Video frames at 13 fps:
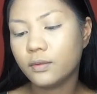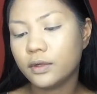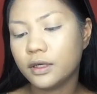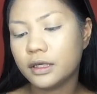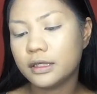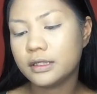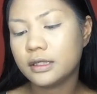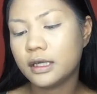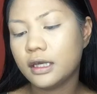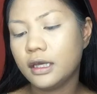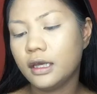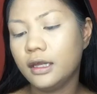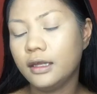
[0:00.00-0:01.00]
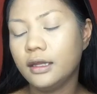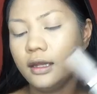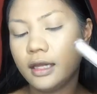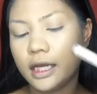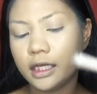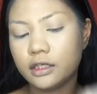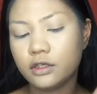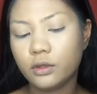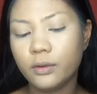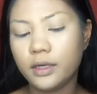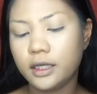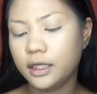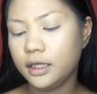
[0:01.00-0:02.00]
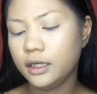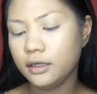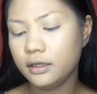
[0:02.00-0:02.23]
was in Light 20.